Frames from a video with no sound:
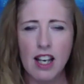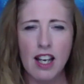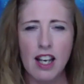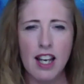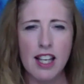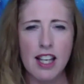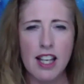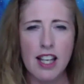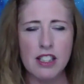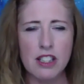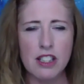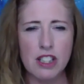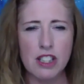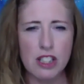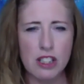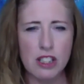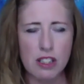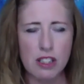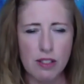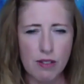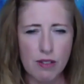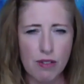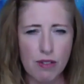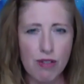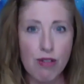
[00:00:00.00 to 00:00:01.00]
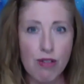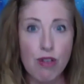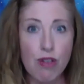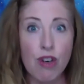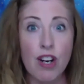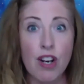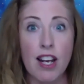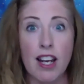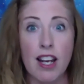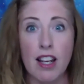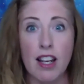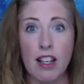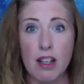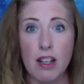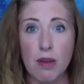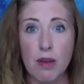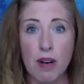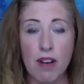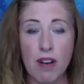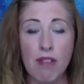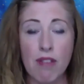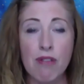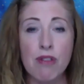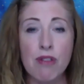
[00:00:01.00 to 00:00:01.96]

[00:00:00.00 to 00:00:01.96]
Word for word: It's just free. You want to